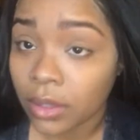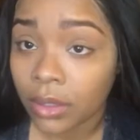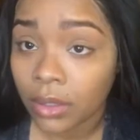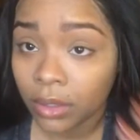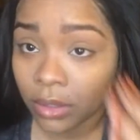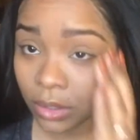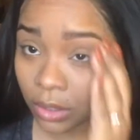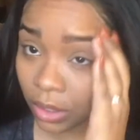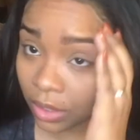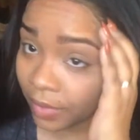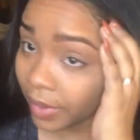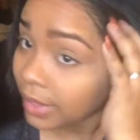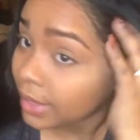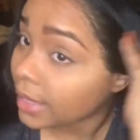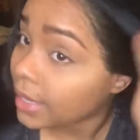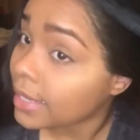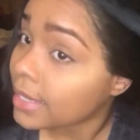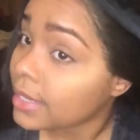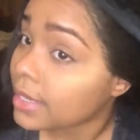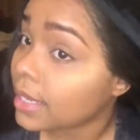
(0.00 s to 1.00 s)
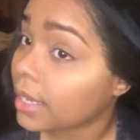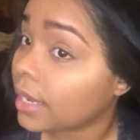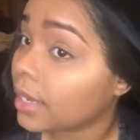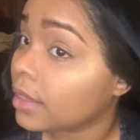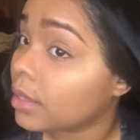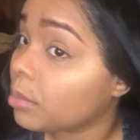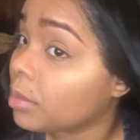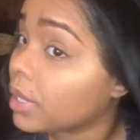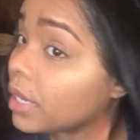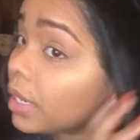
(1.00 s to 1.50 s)
So if I didn't say in
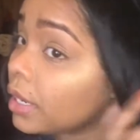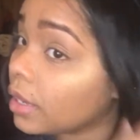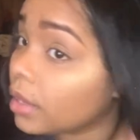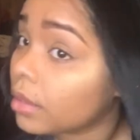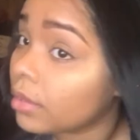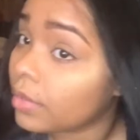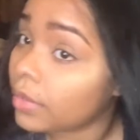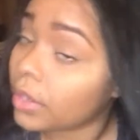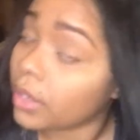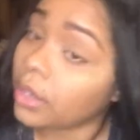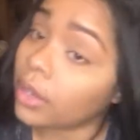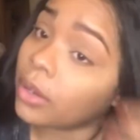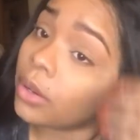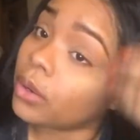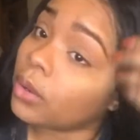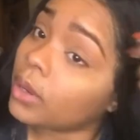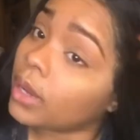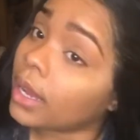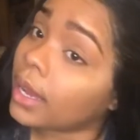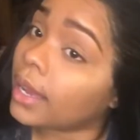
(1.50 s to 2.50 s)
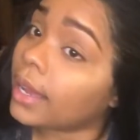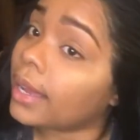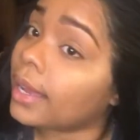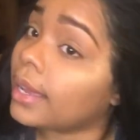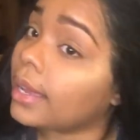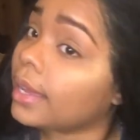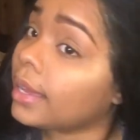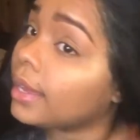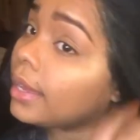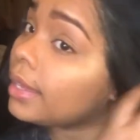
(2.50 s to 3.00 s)
the beginning of the video,
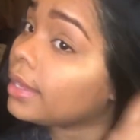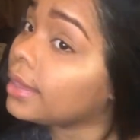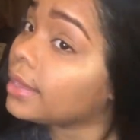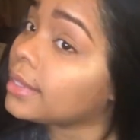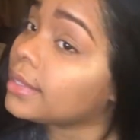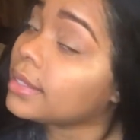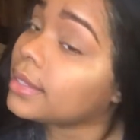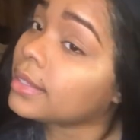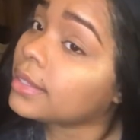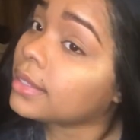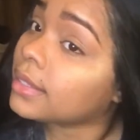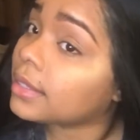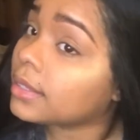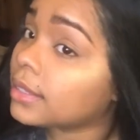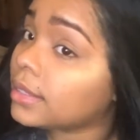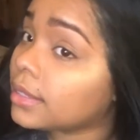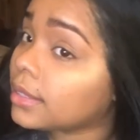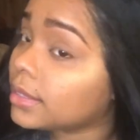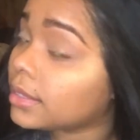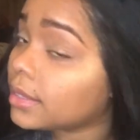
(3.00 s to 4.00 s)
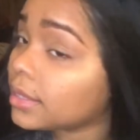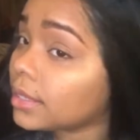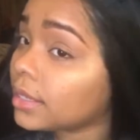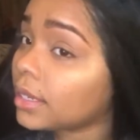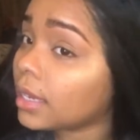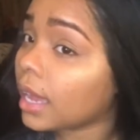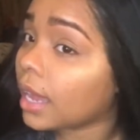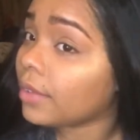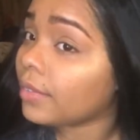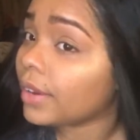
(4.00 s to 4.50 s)
this is the
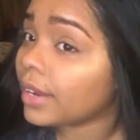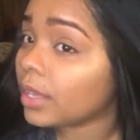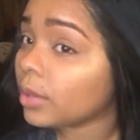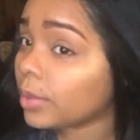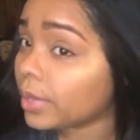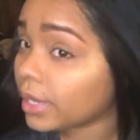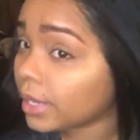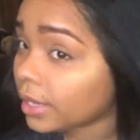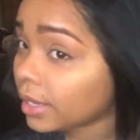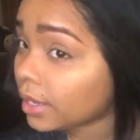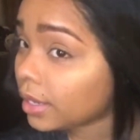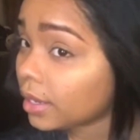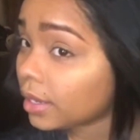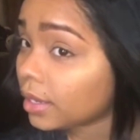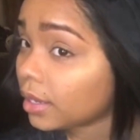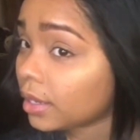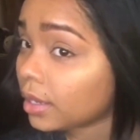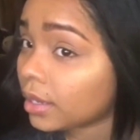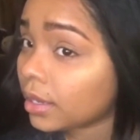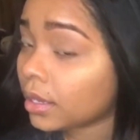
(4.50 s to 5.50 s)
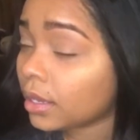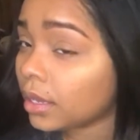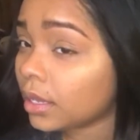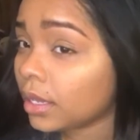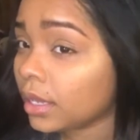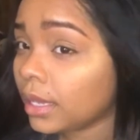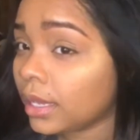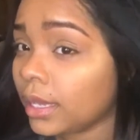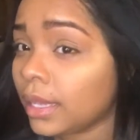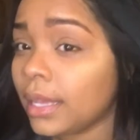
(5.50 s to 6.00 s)
ReadyWig
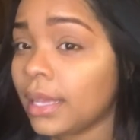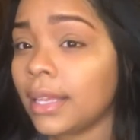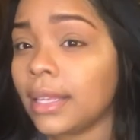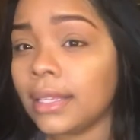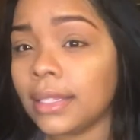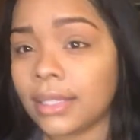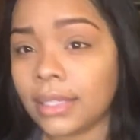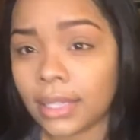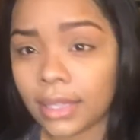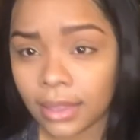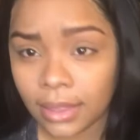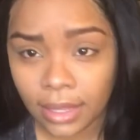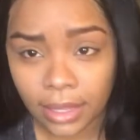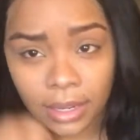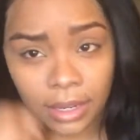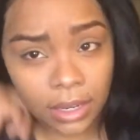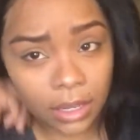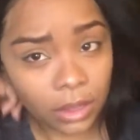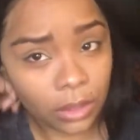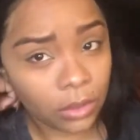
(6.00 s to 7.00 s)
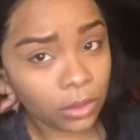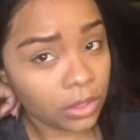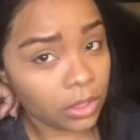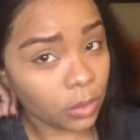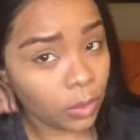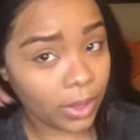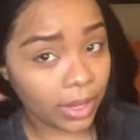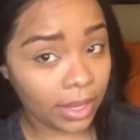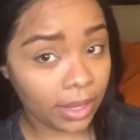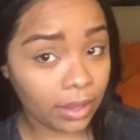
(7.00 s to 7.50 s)
synthetic loose
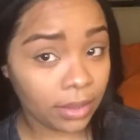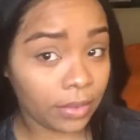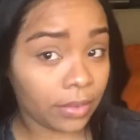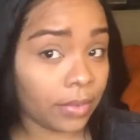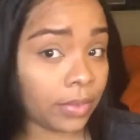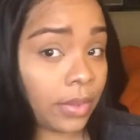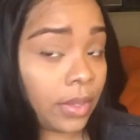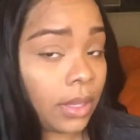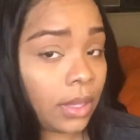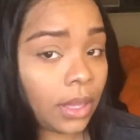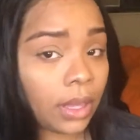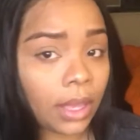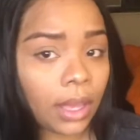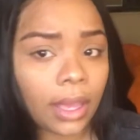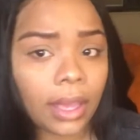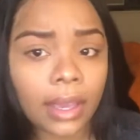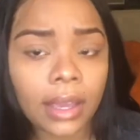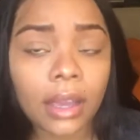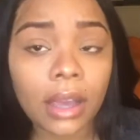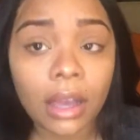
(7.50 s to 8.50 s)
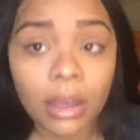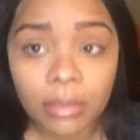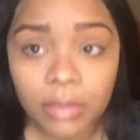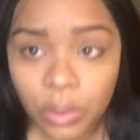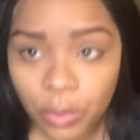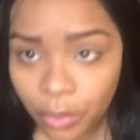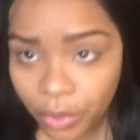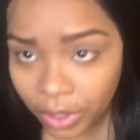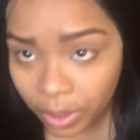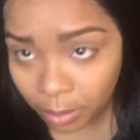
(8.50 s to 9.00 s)
wave. It comes
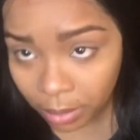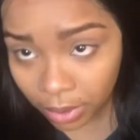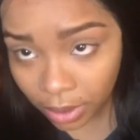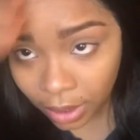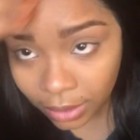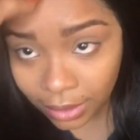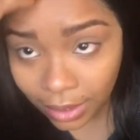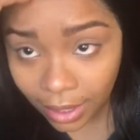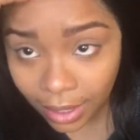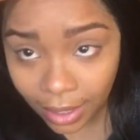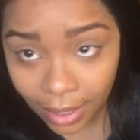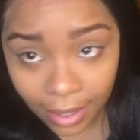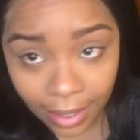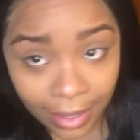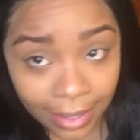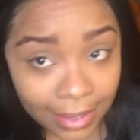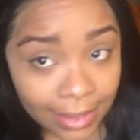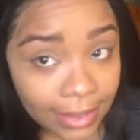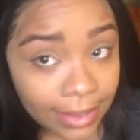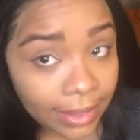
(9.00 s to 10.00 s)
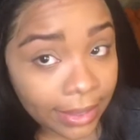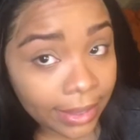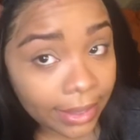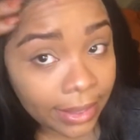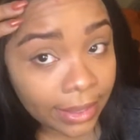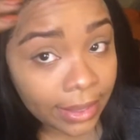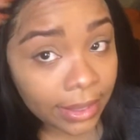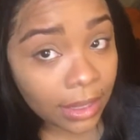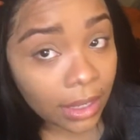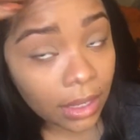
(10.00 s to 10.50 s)
pre-plucked. I
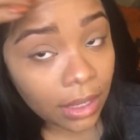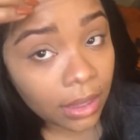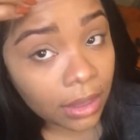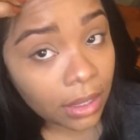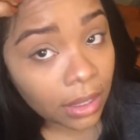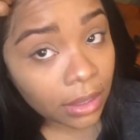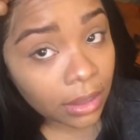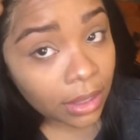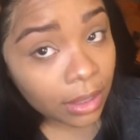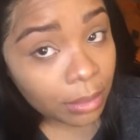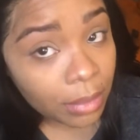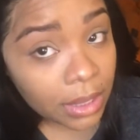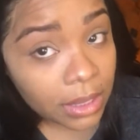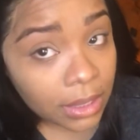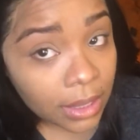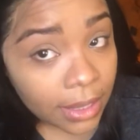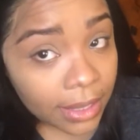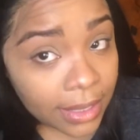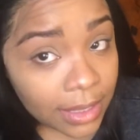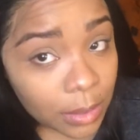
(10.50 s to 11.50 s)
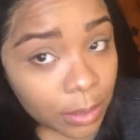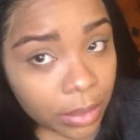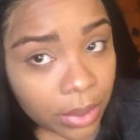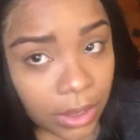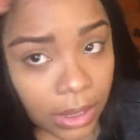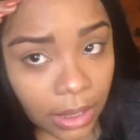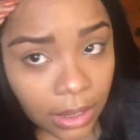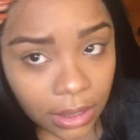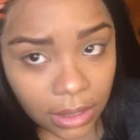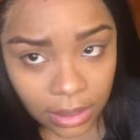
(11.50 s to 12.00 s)
did nothing besides
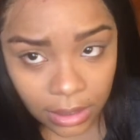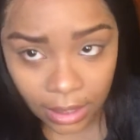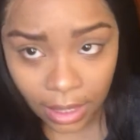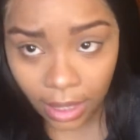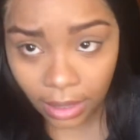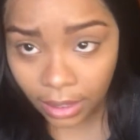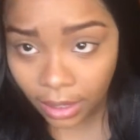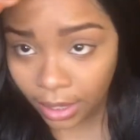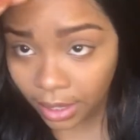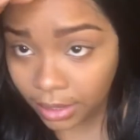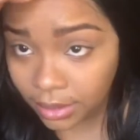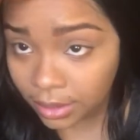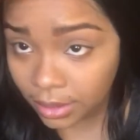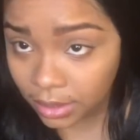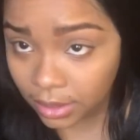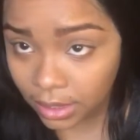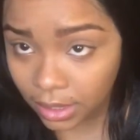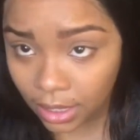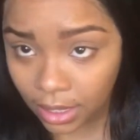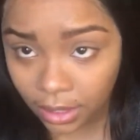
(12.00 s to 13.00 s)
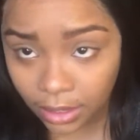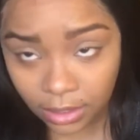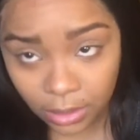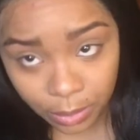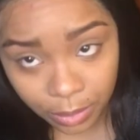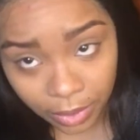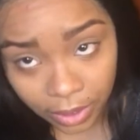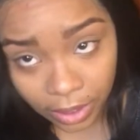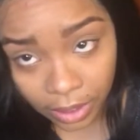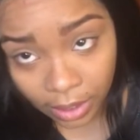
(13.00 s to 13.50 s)
putting the Sally Hansen tanning
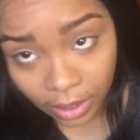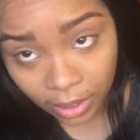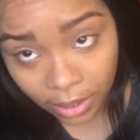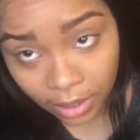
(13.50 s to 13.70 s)
spray.